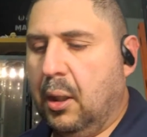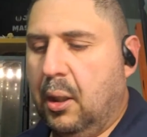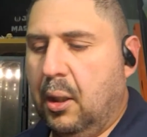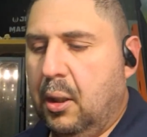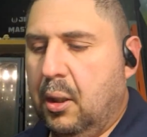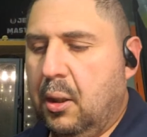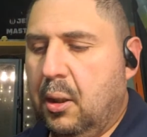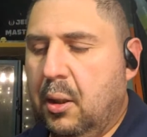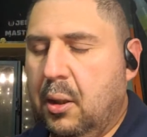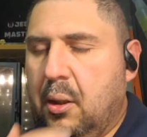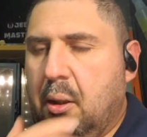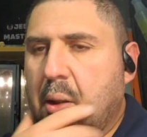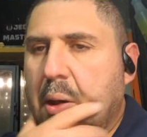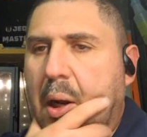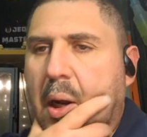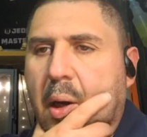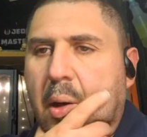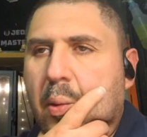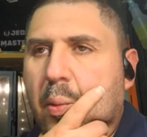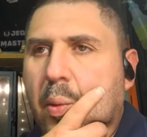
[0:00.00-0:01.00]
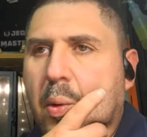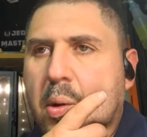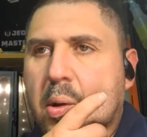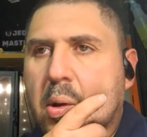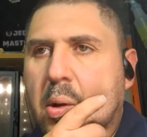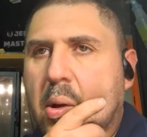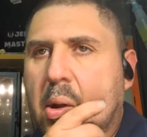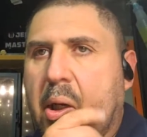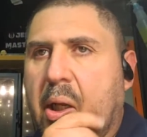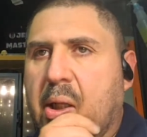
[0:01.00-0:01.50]
And I
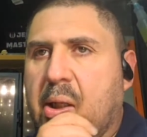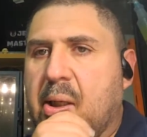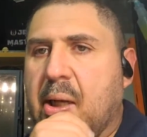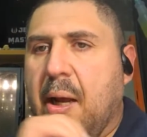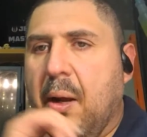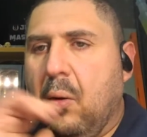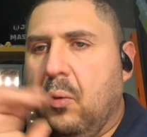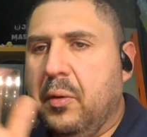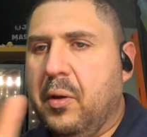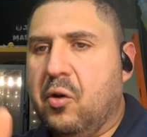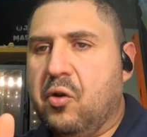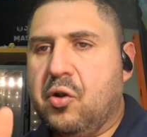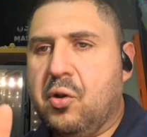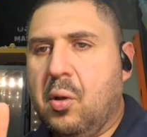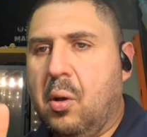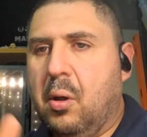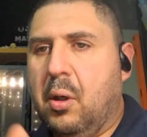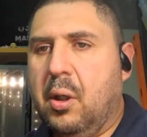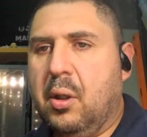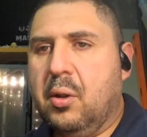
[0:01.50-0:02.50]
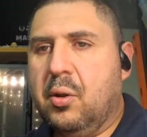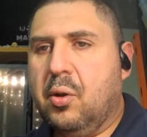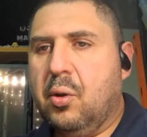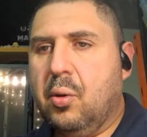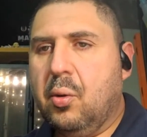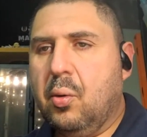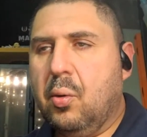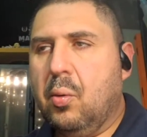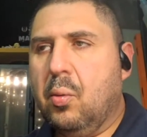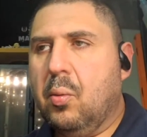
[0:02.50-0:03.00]
wonder, and now they're starting
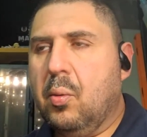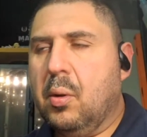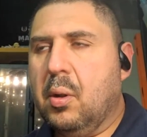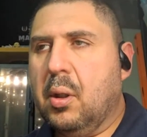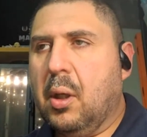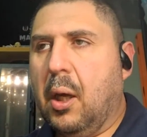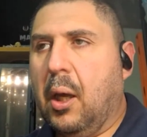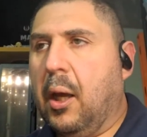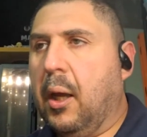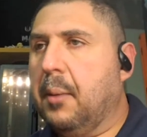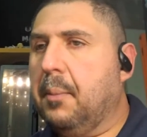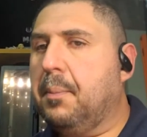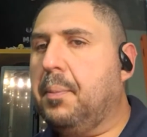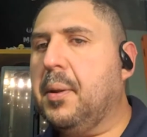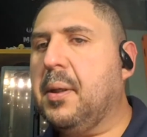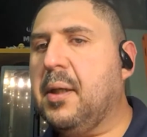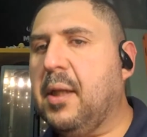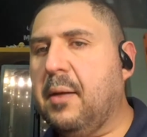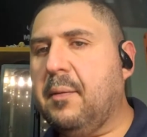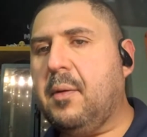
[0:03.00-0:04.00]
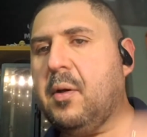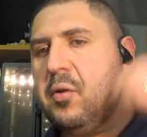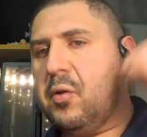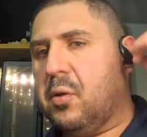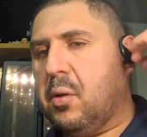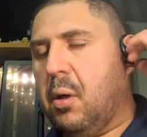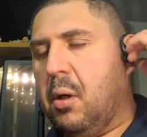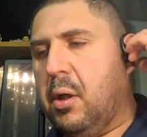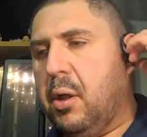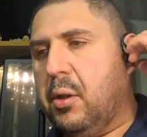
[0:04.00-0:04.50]
to, I believe they're
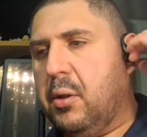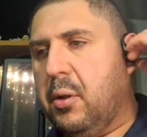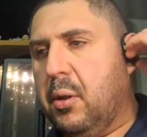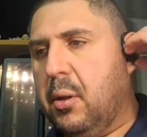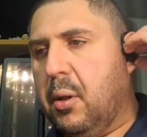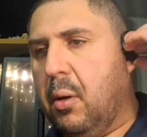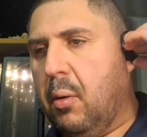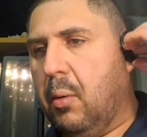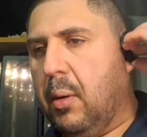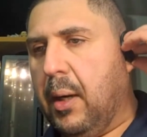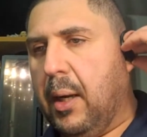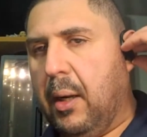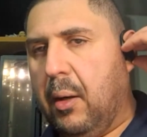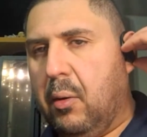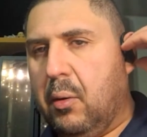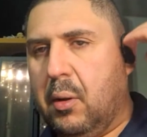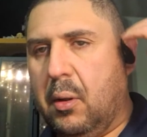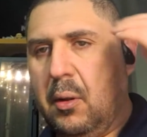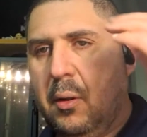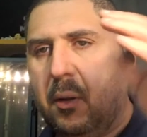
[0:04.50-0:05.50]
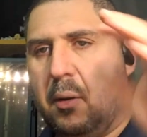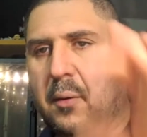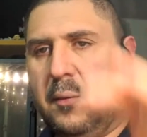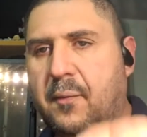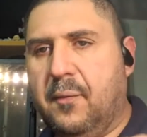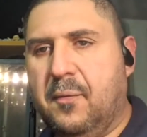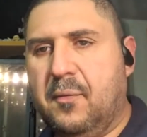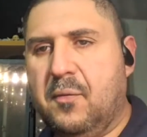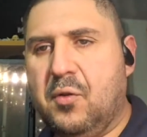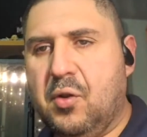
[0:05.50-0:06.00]
starting to go out of
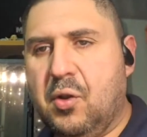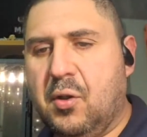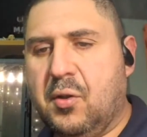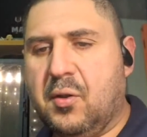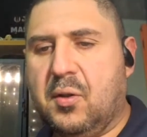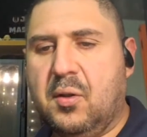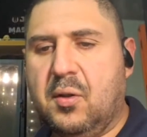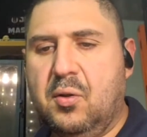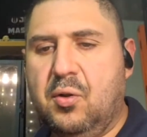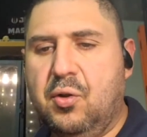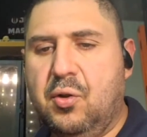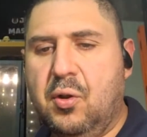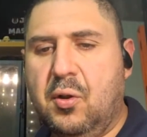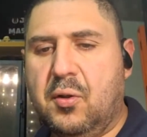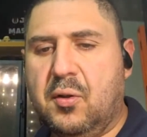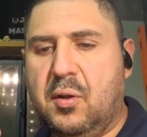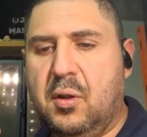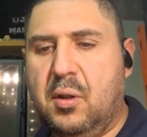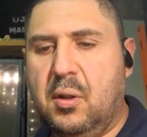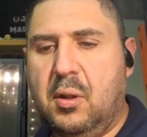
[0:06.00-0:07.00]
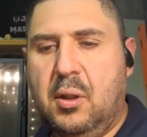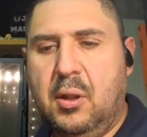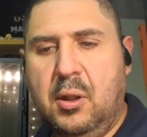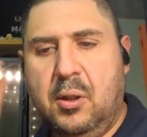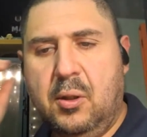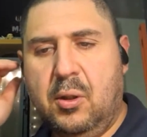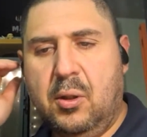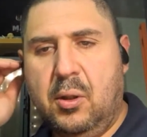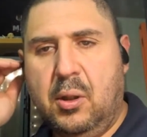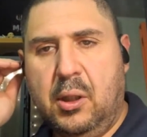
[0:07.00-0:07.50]
just
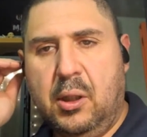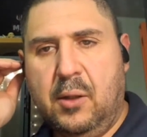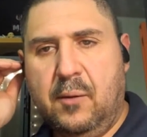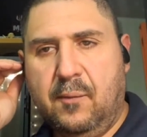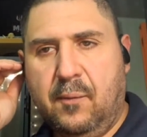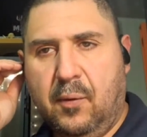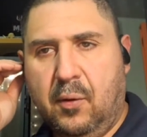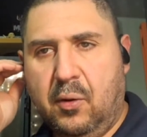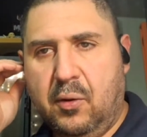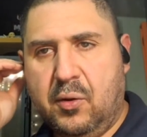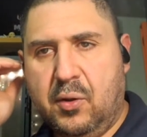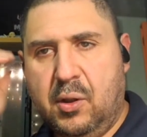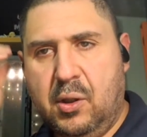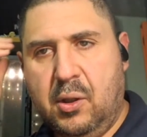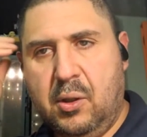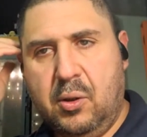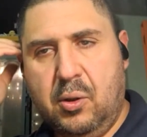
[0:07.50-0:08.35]
in universe